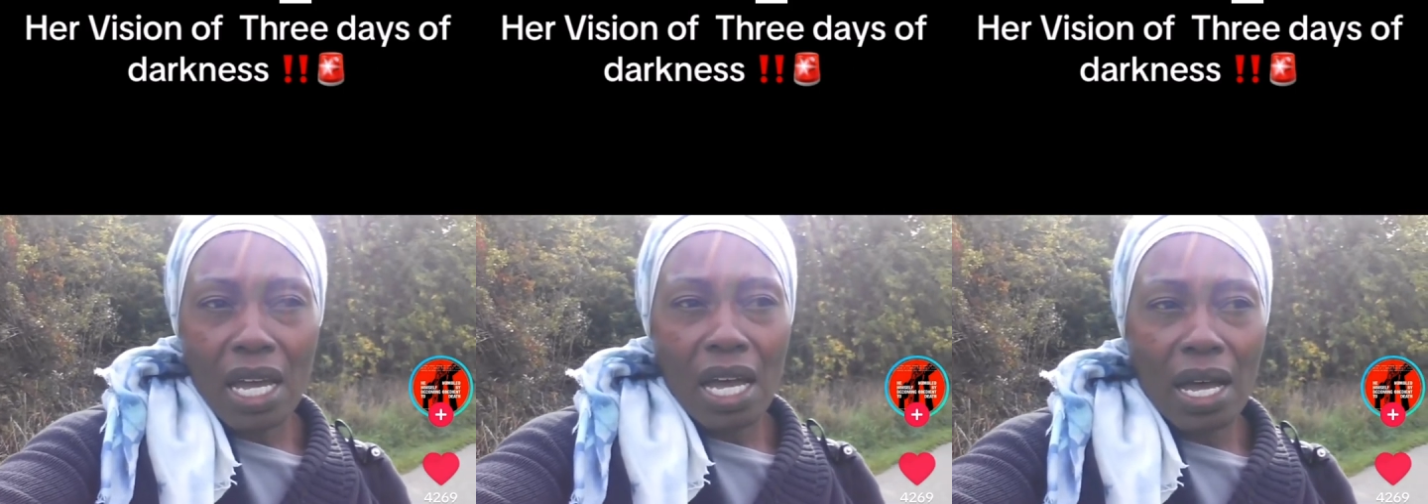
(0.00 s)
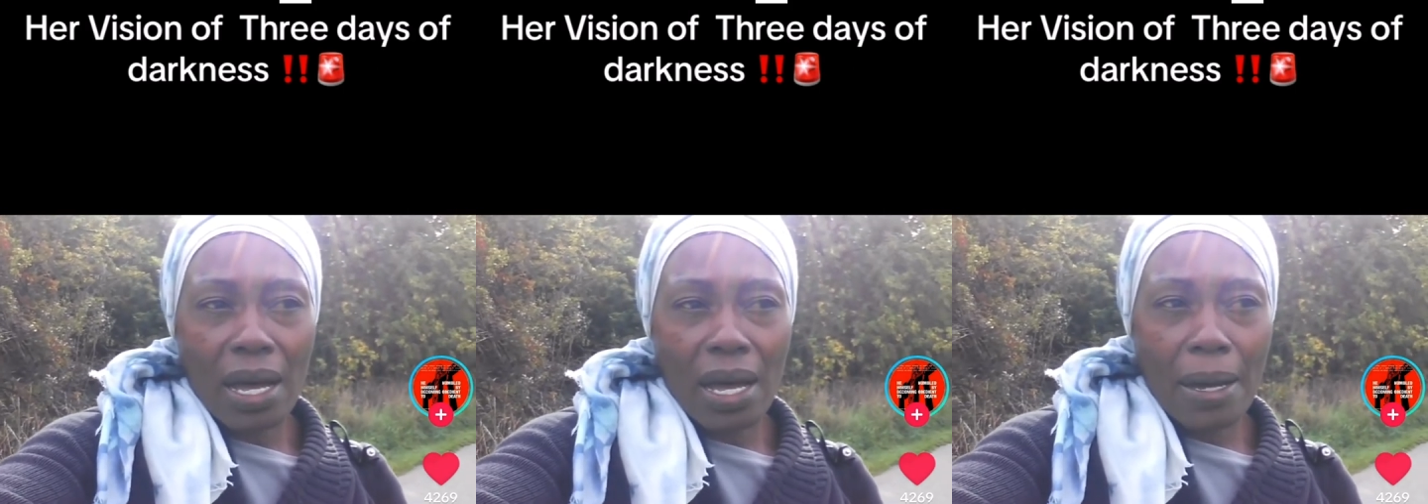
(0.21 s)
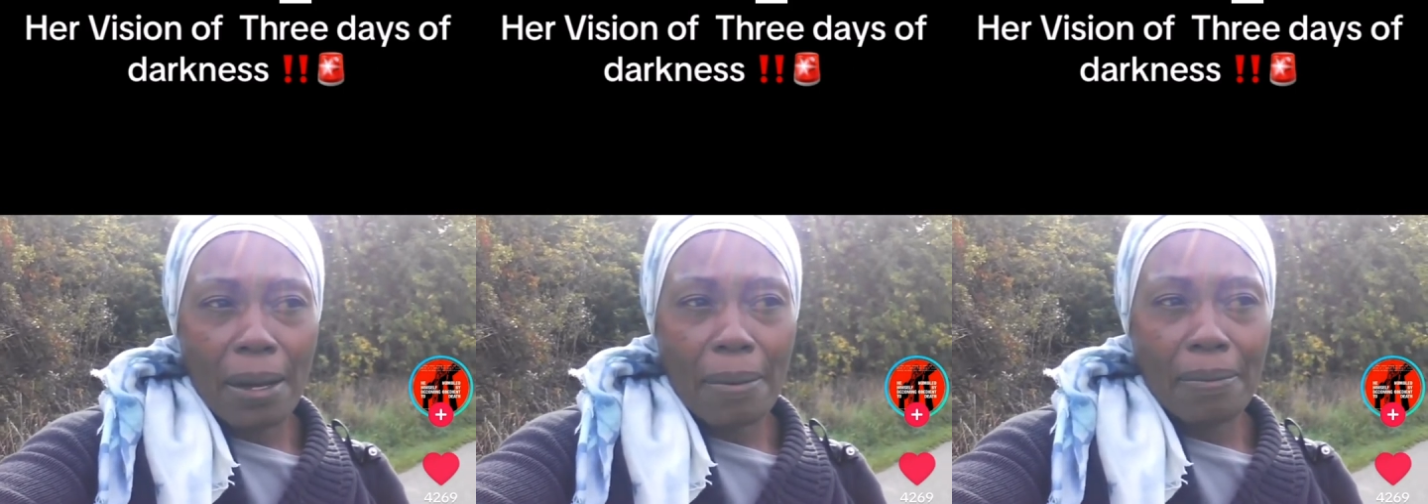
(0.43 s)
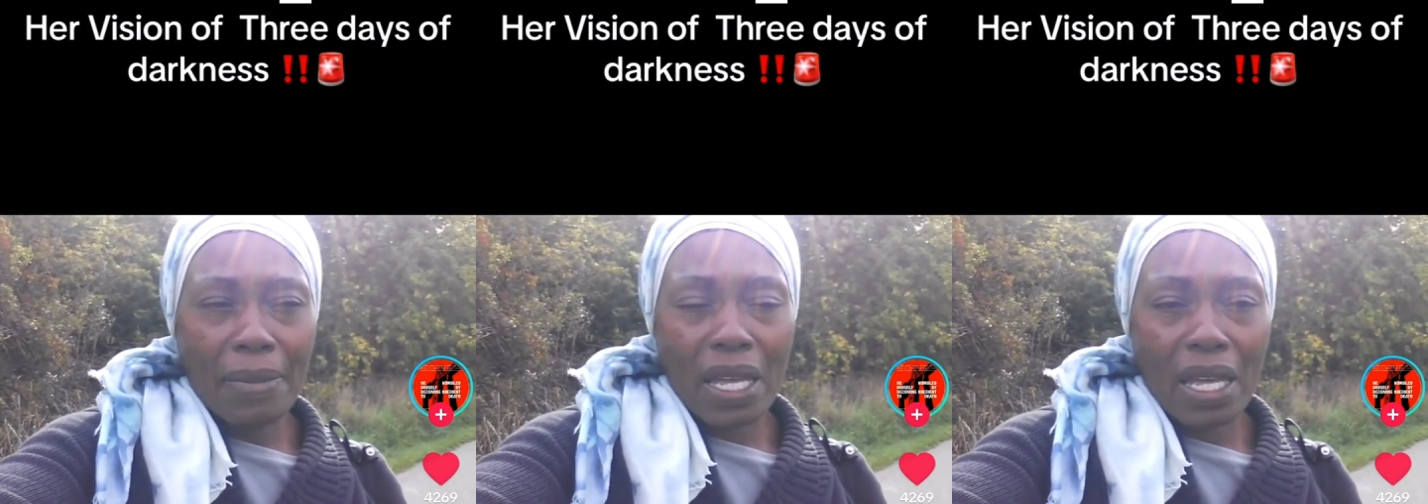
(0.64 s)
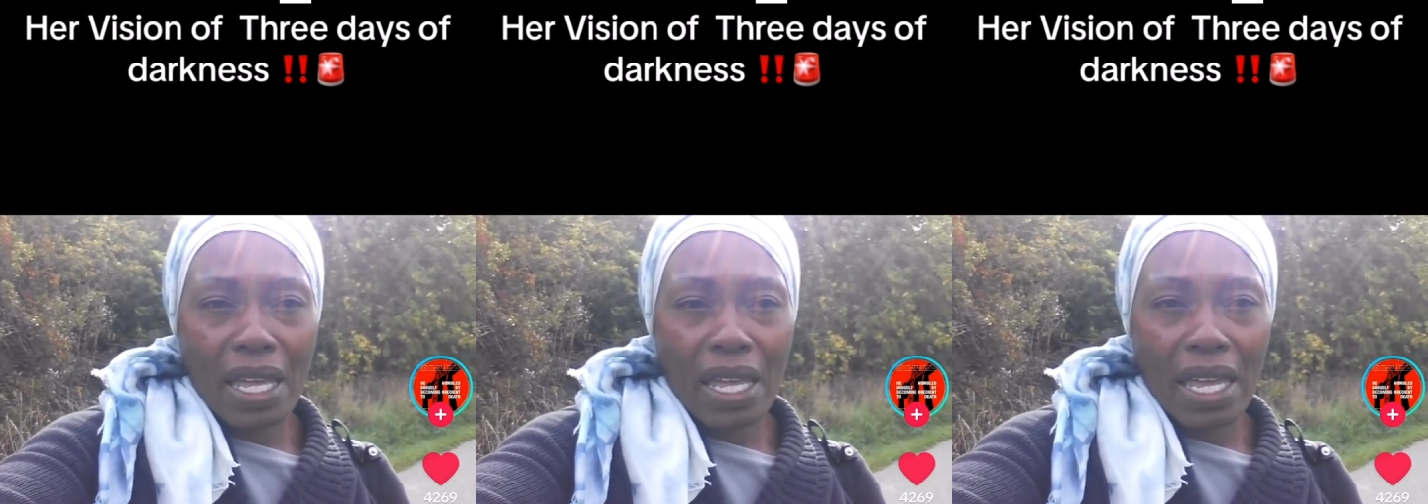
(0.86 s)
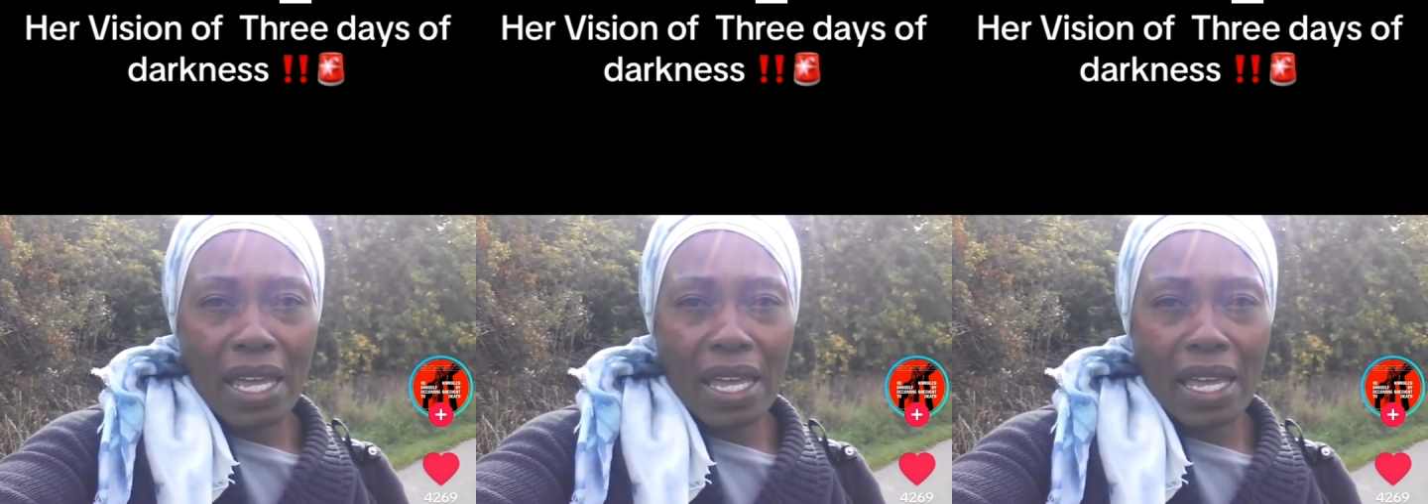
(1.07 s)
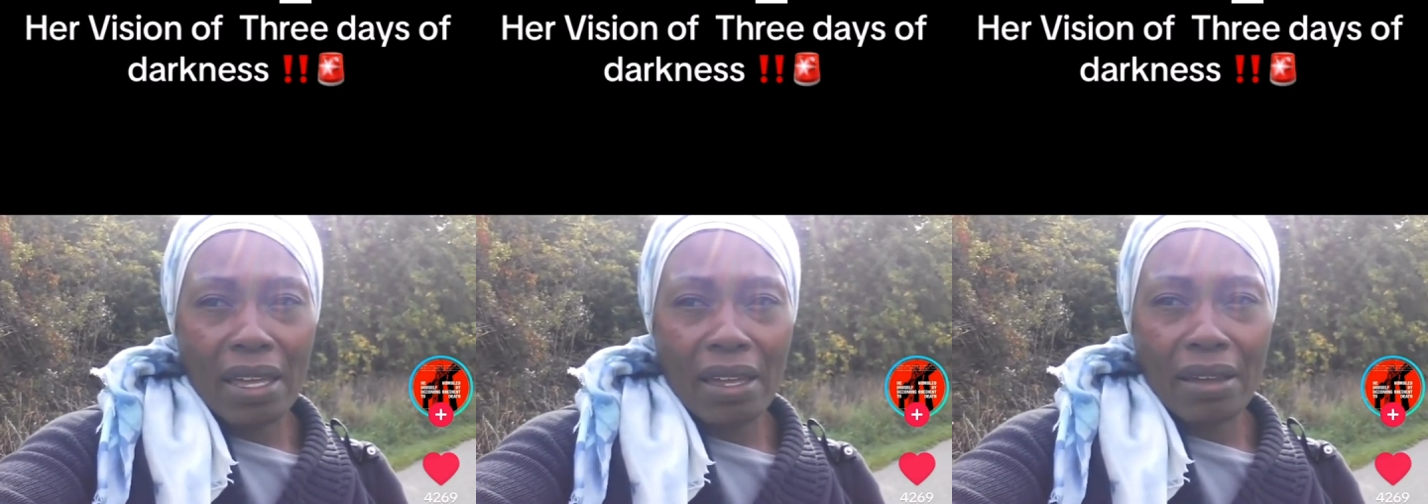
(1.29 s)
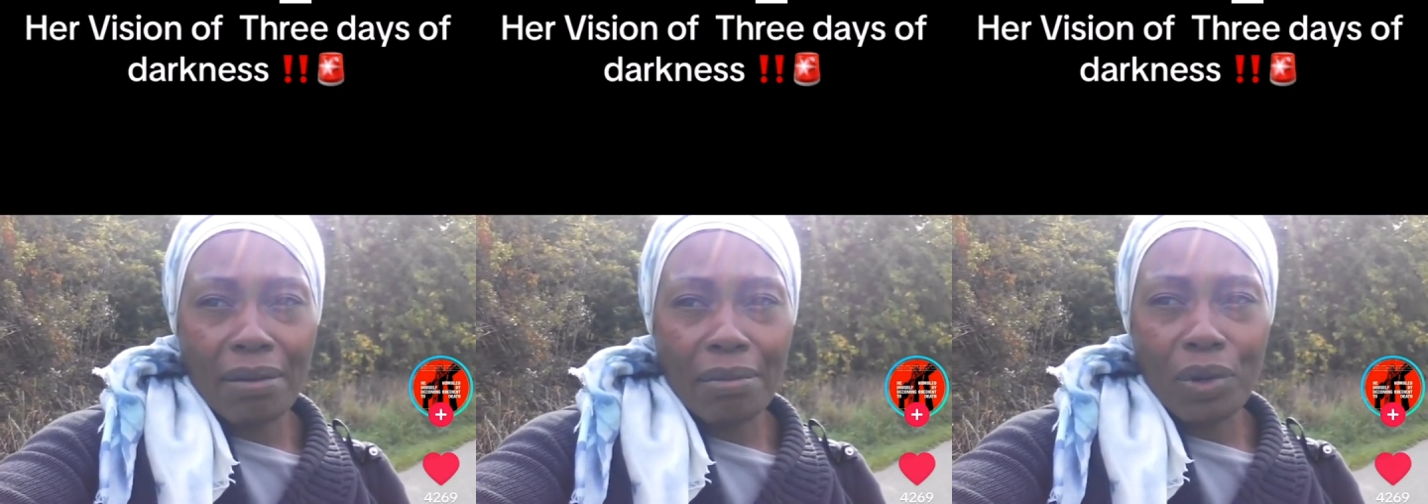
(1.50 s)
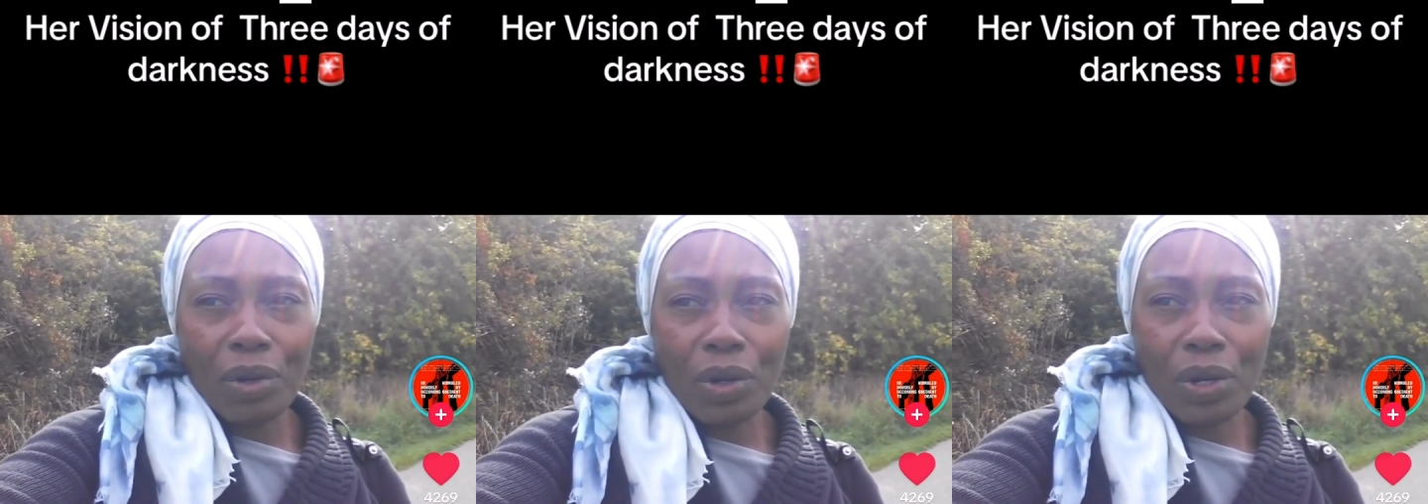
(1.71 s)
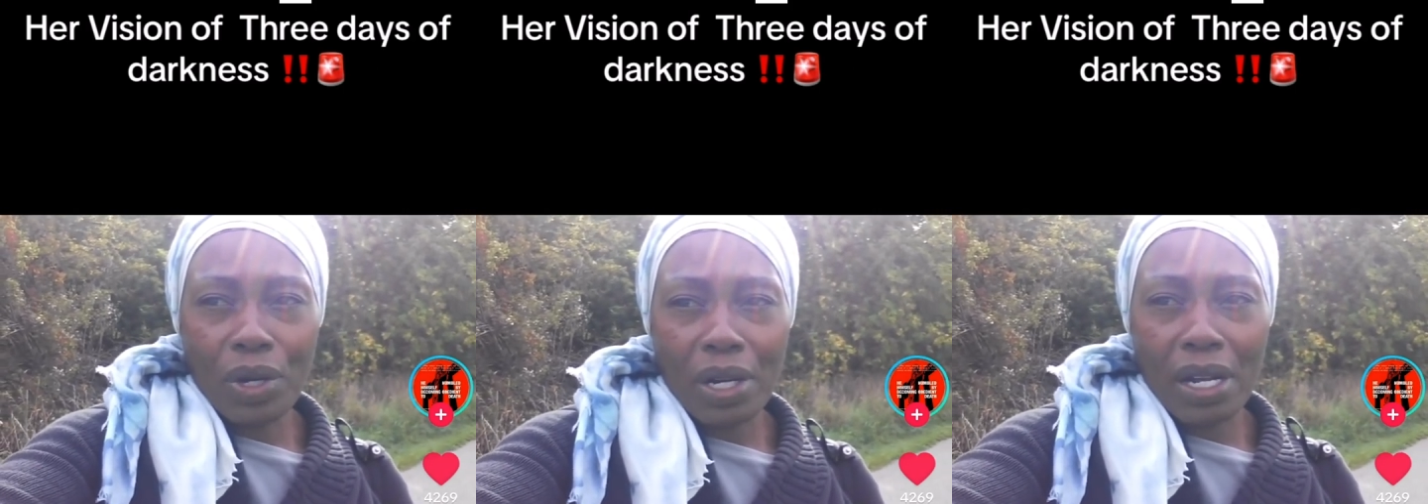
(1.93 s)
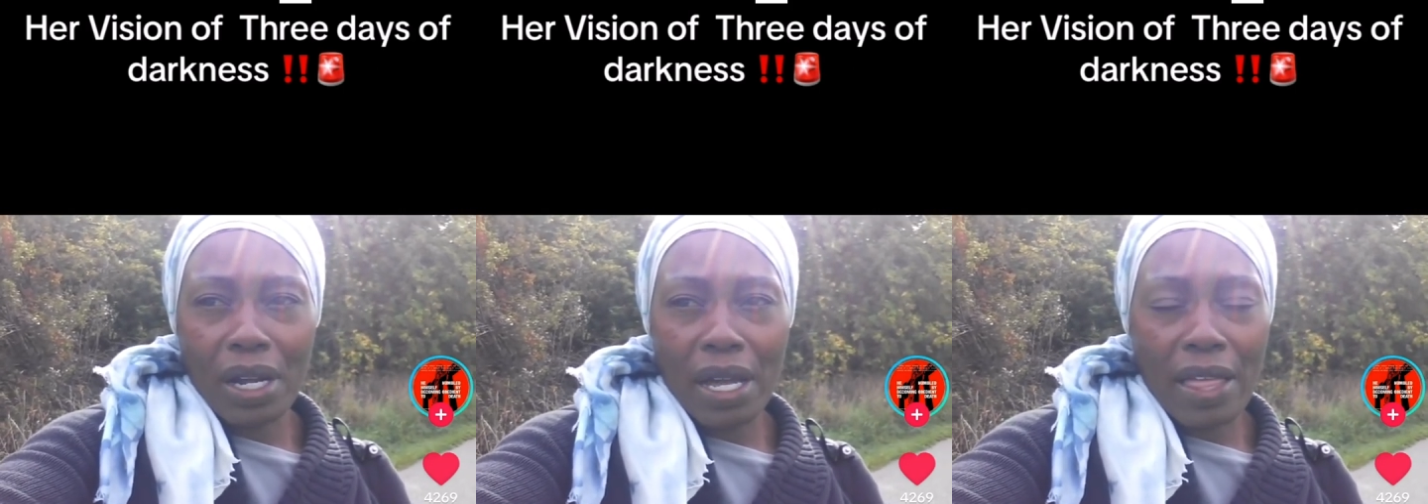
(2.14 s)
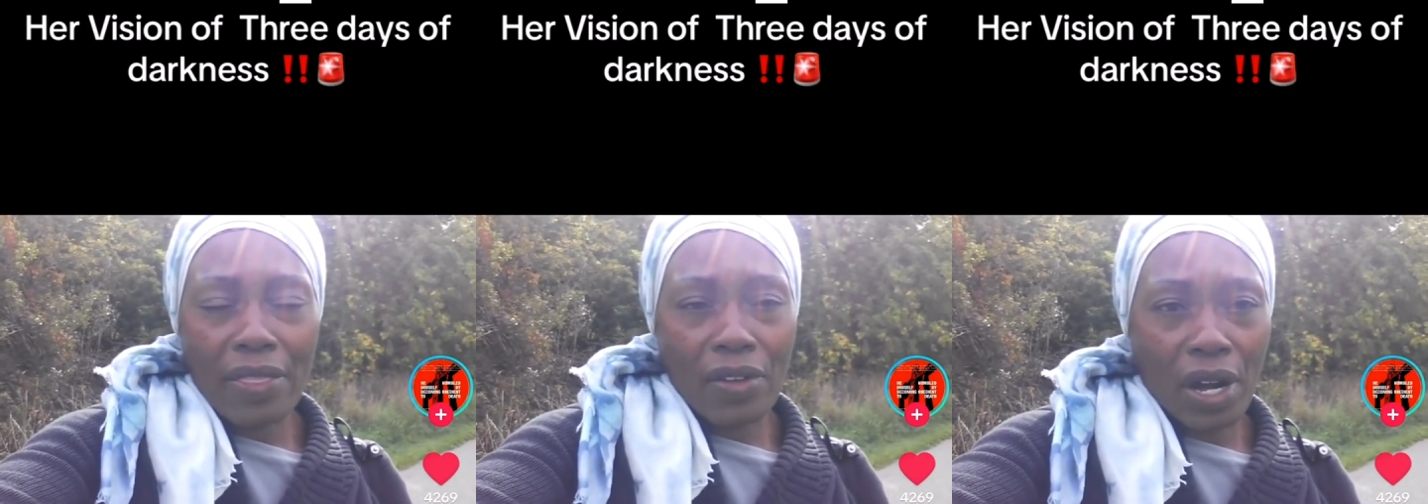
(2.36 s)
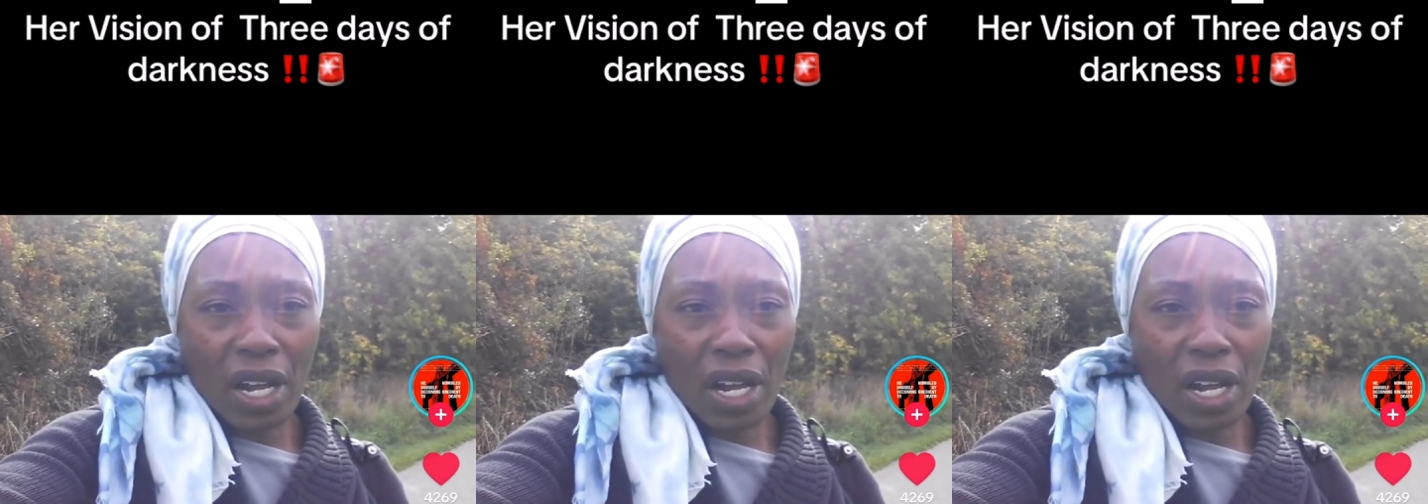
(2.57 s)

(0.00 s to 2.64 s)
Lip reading: and they're